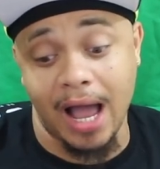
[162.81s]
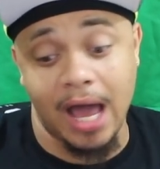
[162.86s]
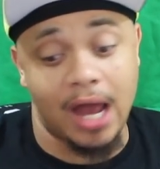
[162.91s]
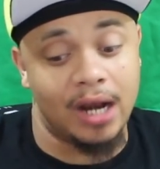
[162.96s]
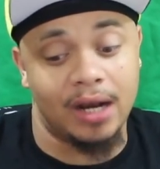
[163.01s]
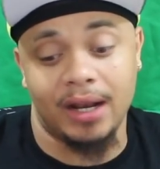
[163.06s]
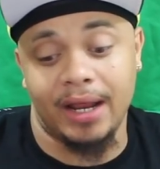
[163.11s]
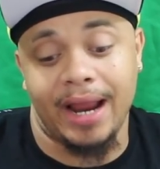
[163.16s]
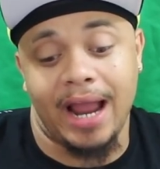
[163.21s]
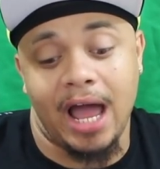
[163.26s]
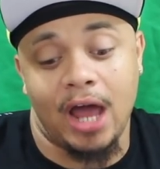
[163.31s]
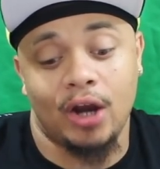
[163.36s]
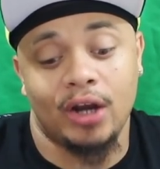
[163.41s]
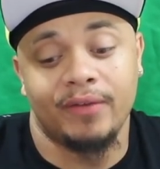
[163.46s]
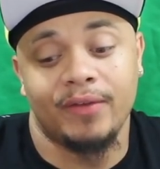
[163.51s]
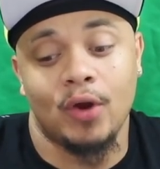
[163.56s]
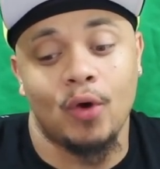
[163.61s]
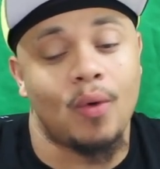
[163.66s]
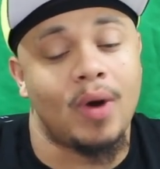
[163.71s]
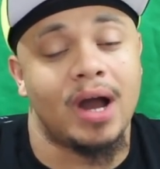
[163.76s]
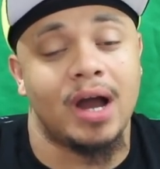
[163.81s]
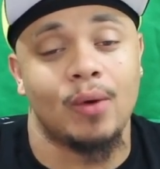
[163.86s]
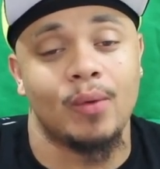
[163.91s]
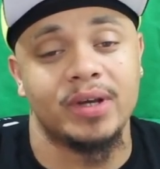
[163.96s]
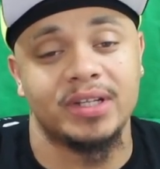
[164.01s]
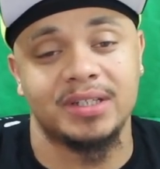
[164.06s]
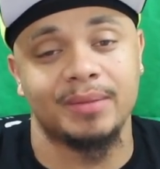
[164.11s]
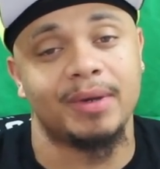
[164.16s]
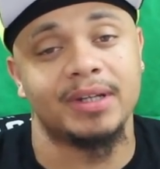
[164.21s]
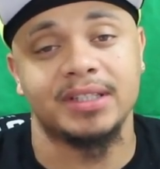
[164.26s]
I like. I don't even know
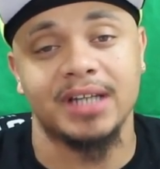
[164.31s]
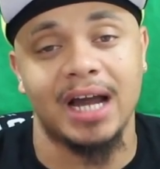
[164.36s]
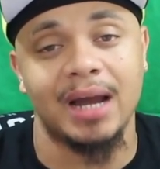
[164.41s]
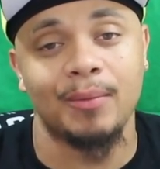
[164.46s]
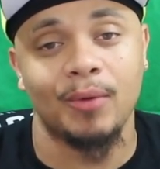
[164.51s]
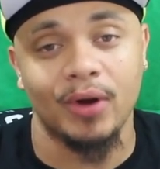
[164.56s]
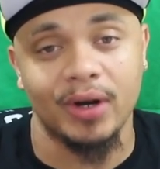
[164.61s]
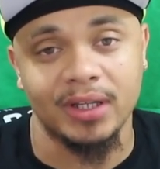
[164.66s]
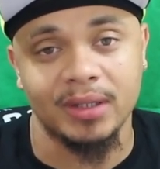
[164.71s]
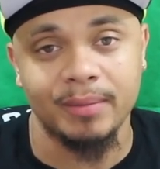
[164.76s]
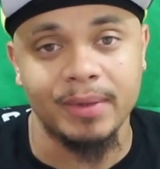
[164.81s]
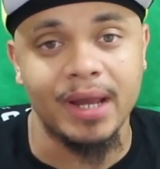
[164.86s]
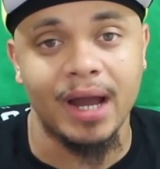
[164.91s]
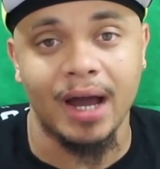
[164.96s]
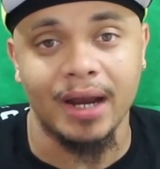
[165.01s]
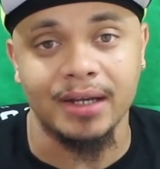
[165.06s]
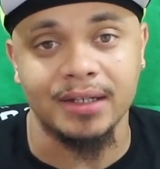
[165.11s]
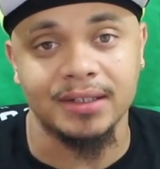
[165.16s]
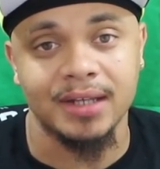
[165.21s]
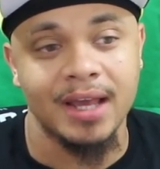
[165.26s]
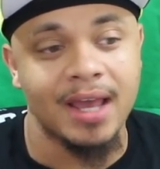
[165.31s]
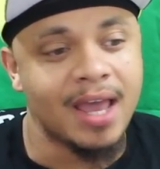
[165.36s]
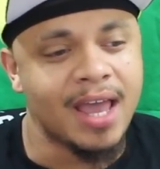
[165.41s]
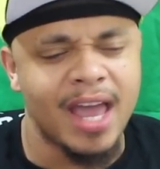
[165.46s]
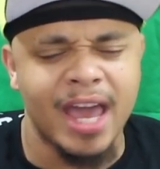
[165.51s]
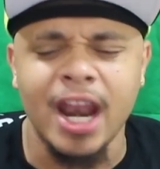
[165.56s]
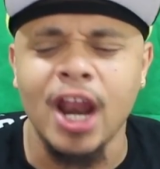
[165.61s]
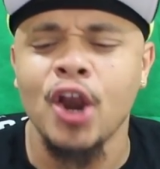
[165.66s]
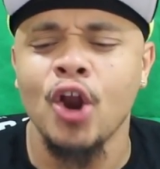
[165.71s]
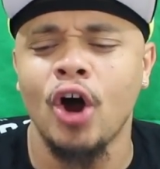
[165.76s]
why I wasted my time on it. To be honest,
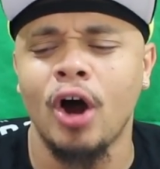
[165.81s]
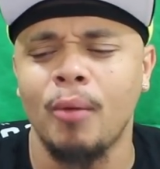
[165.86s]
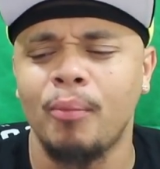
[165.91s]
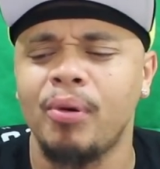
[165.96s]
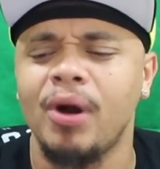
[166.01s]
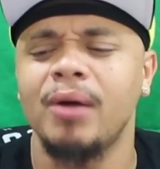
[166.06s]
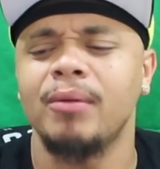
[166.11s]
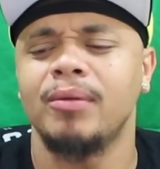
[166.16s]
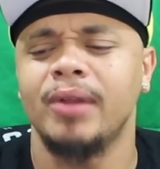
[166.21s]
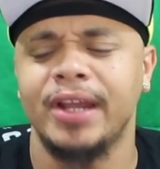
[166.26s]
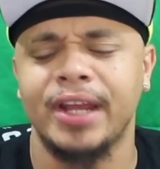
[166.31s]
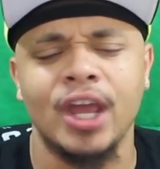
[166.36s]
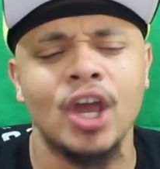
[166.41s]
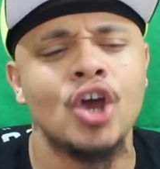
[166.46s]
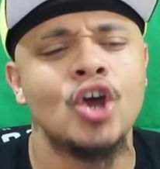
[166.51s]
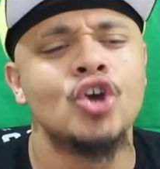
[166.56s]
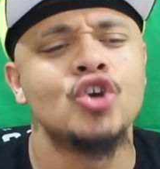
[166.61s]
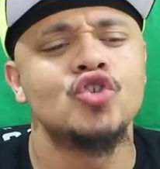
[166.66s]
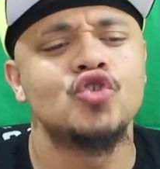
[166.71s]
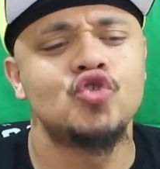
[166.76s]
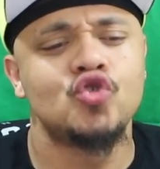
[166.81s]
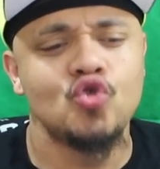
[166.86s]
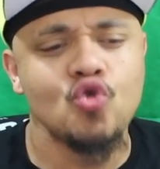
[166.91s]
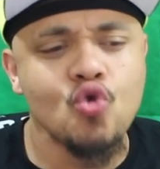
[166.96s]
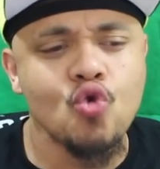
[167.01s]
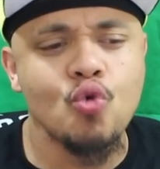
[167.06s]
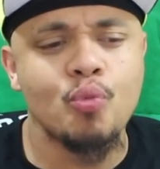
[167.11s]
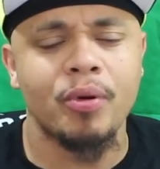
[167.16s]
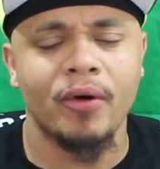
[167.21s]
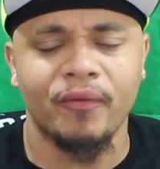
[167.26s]
and I know I'm probably like
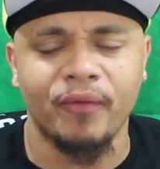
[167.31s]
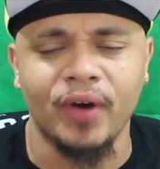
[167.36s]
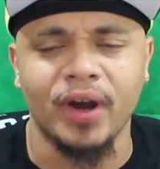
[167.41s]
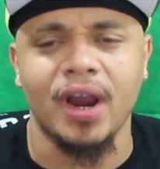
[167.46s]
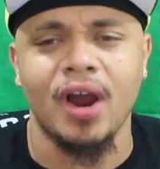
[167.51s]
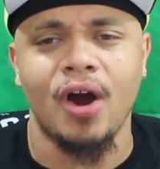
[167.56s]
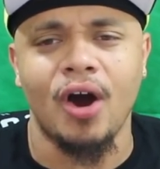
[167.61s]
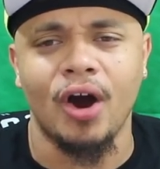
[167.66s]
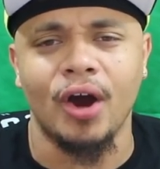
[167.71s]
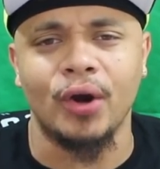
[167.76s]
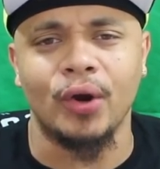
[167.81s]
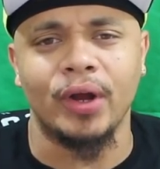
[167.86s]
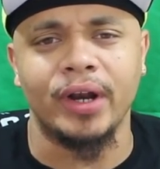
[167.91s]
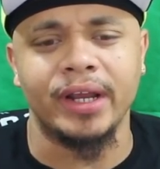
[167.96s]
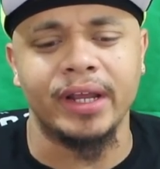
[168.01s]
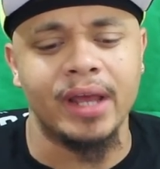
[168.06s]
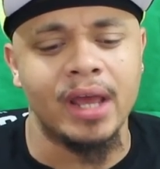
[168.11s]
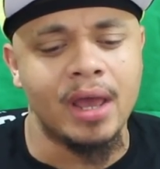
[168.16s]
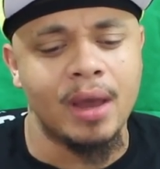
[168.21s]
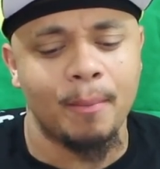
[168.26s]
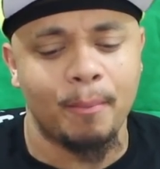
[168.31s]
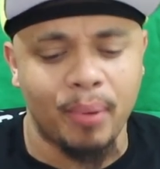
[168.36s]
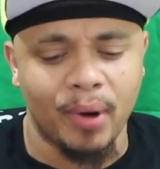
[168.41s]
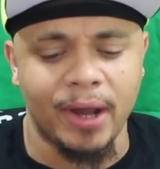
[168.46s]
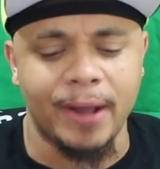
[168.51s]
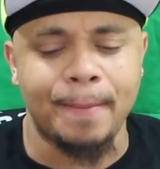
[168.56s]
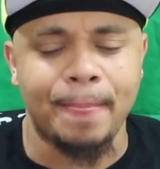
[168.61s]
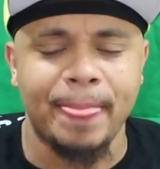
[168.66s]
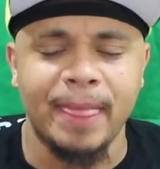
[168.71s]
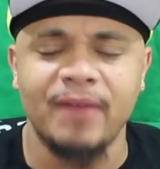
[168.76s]
super fucking hard on it.
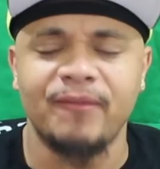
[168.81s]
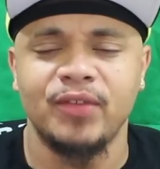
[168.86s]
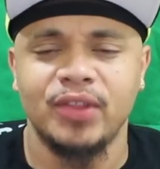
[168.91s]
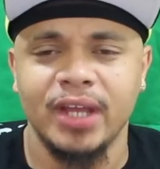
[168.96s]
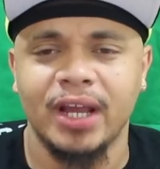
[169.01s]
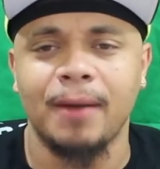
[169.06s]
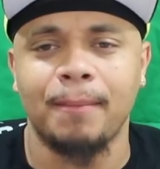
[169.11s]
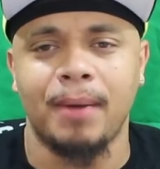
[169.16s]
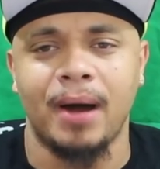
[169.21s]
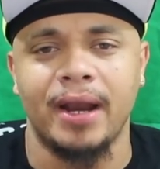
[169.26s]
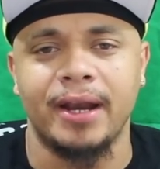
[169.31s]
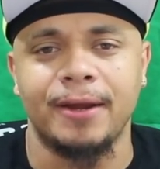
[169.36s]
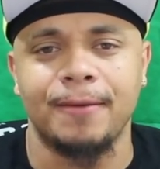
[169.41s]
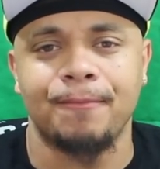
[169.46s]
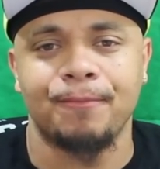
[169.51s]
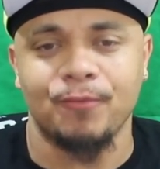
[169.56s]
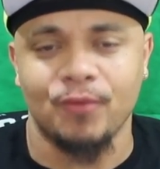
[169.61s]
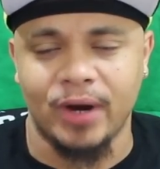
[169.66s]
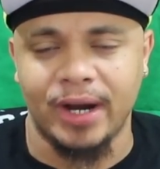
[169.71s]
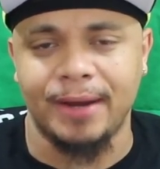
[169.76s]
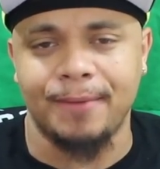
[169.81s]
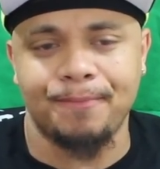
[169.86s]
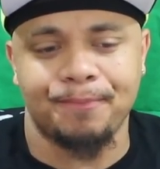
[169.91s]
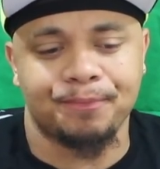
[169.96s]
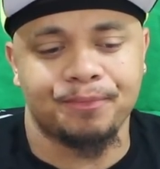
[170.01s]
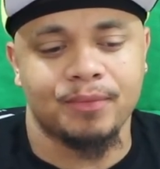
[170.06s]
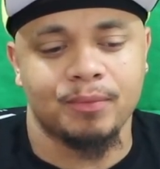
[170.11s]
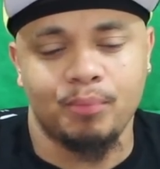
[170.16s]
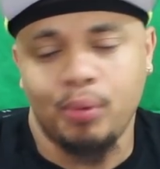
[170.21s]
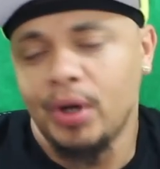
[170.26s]
But if you think about it, right?